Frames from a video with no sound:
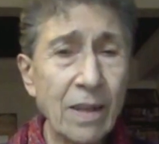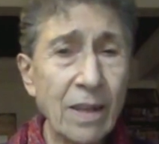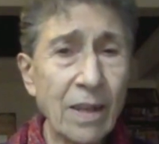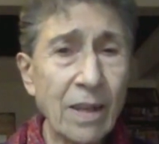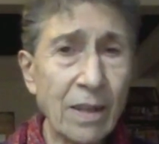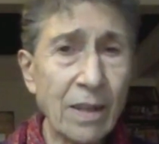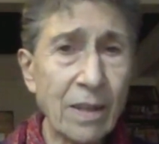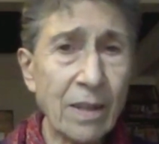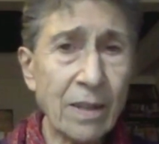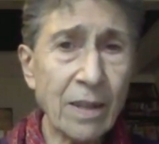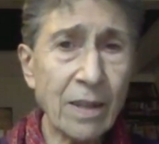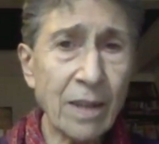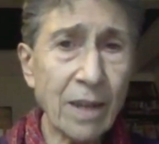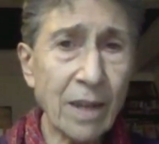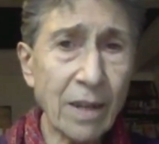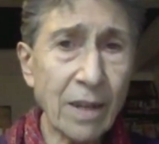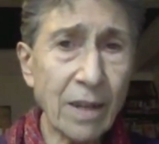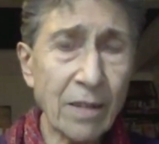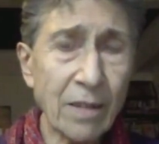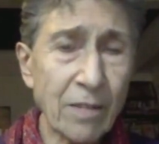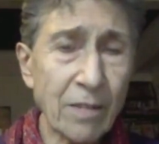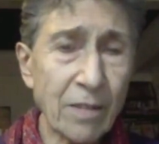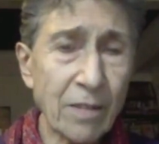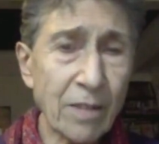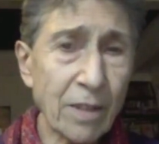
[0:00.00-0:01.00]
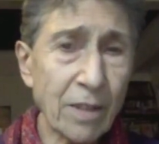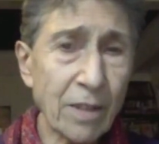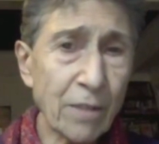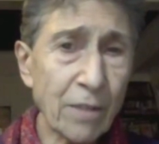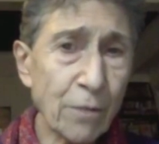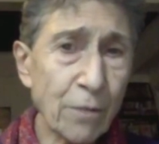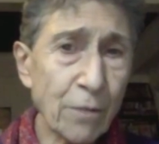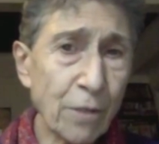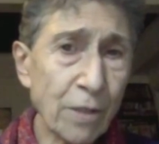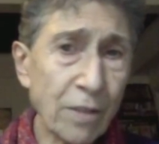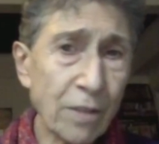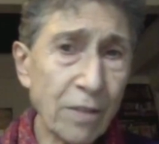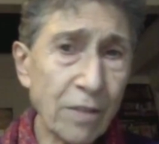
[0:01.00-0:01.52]
And I
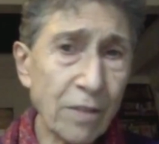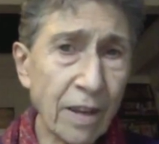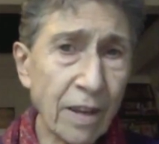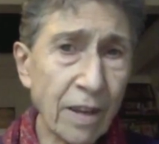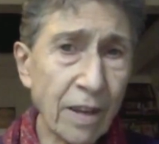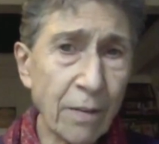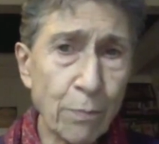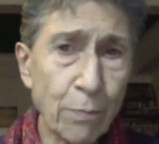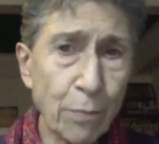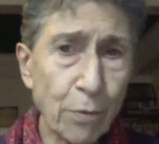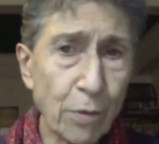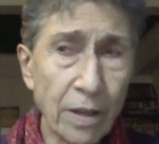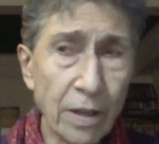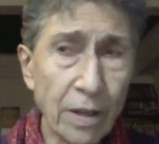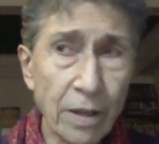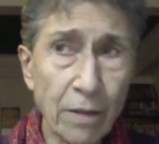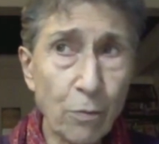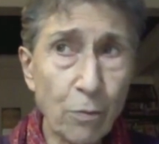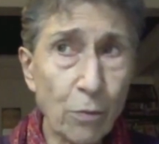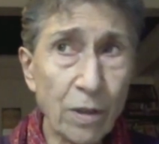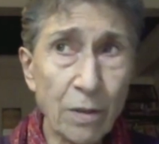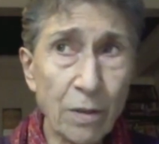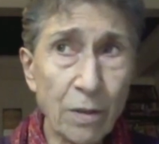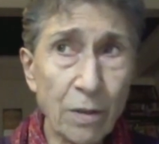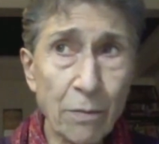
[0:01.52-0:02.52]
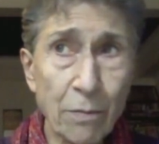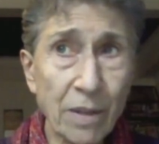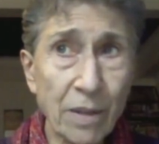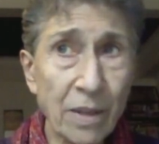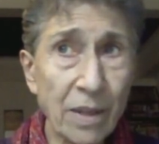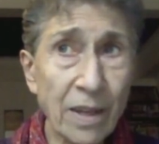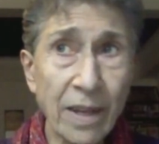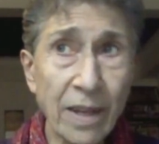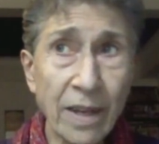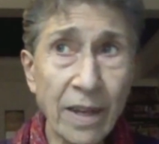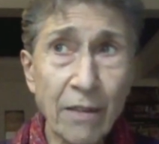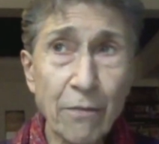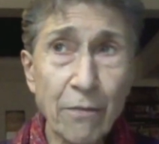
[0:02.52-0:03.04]
see, for example, that
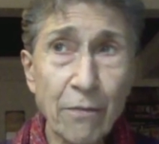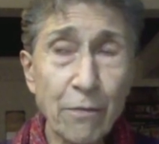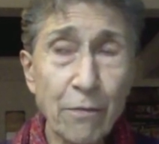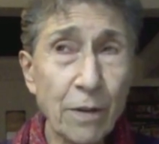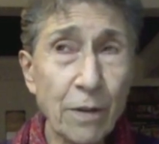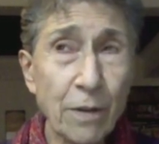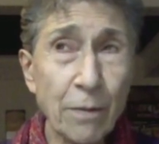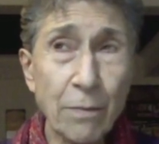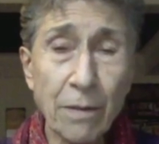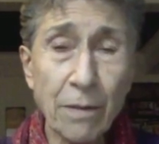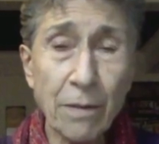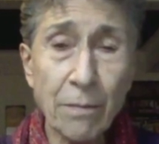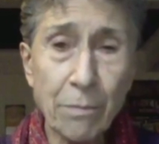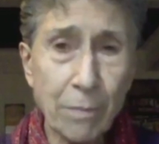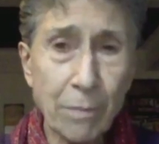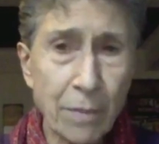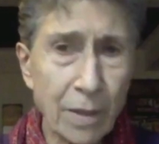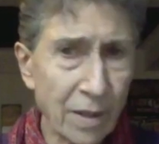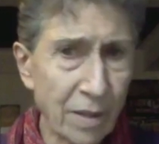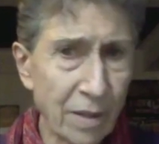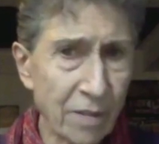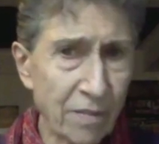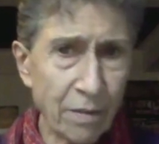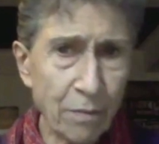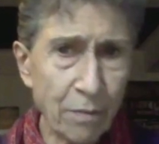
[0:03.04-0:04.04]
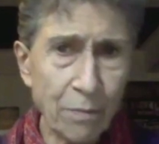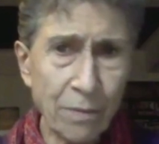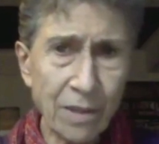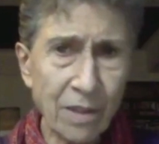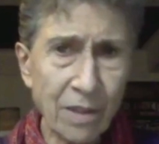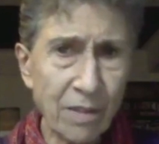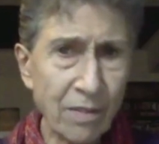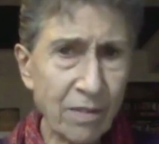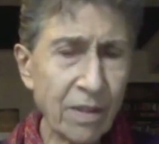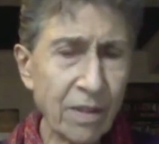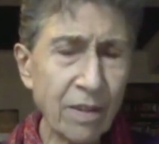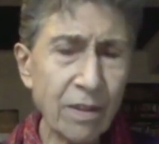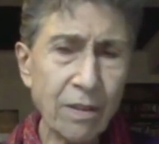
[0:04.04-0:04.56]
women have a
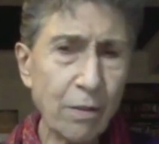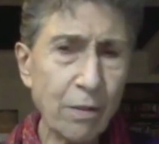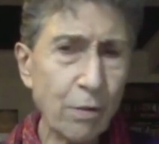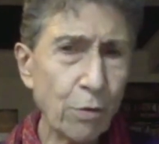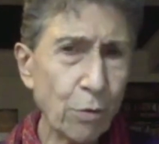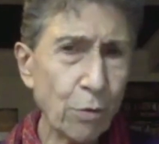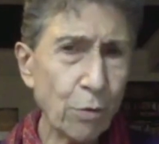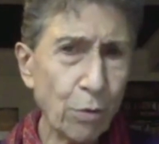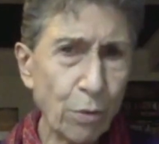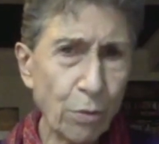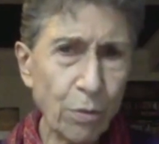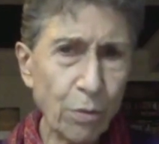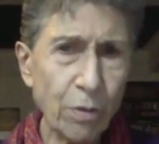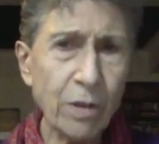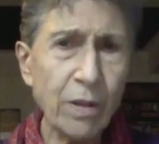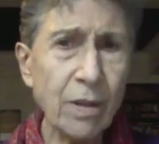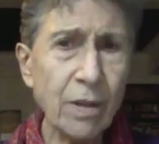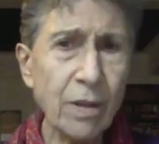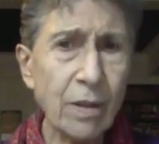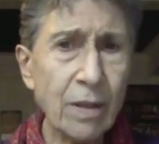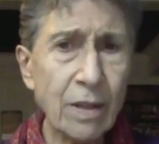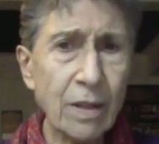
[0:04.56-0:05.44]
major role